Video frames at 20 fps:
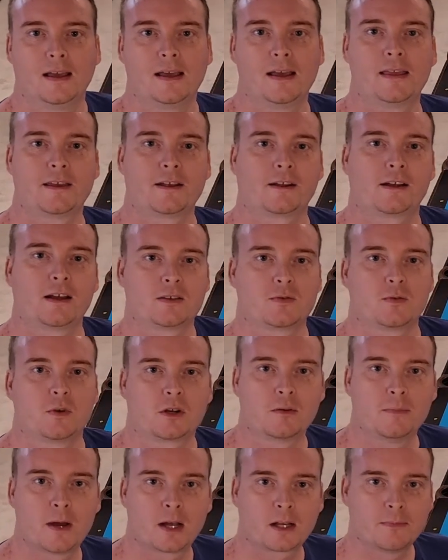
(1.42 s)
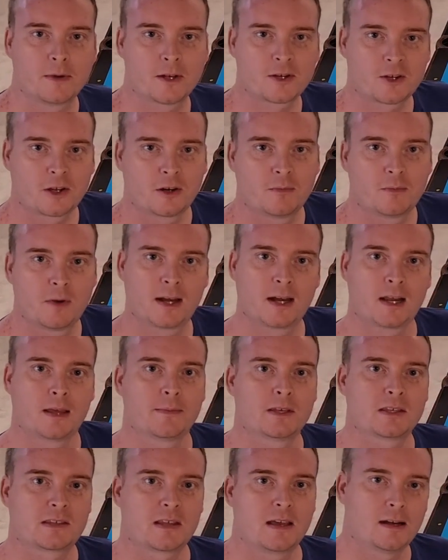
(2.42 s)
Hey there guys, welcome back to my channel. My
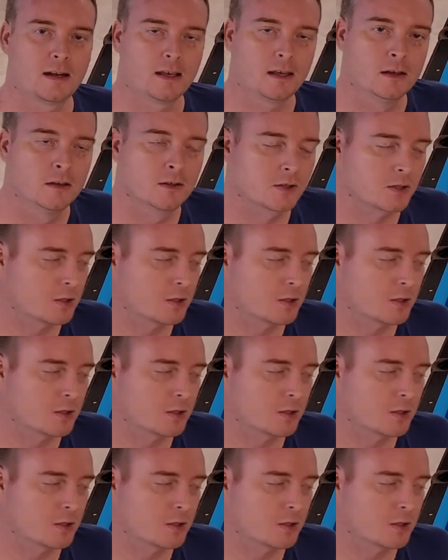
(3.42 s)
name is Denny.